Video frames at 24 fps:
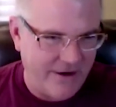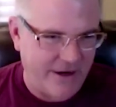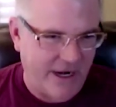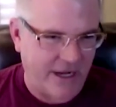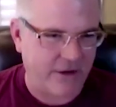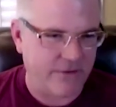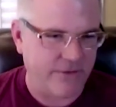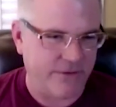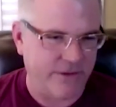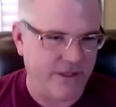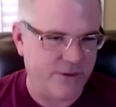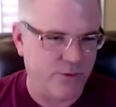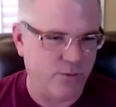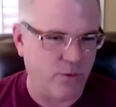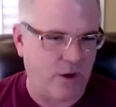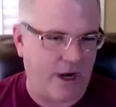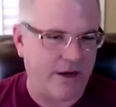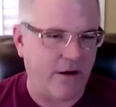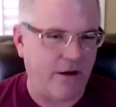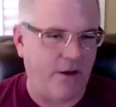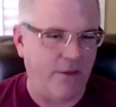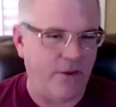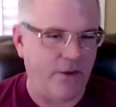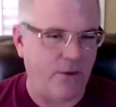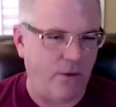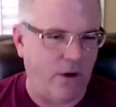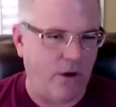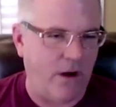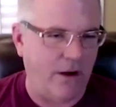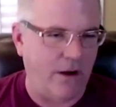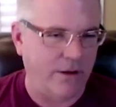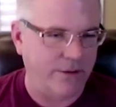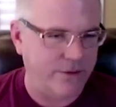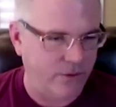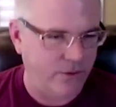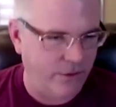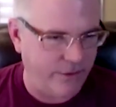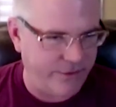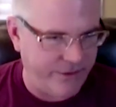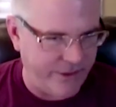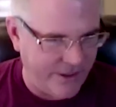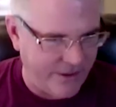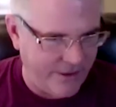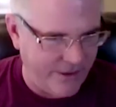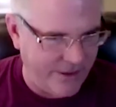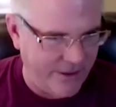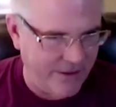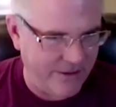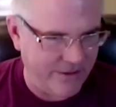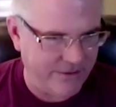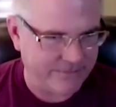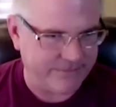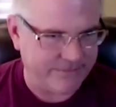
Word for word: And I, this is what I call the wrong tool theory.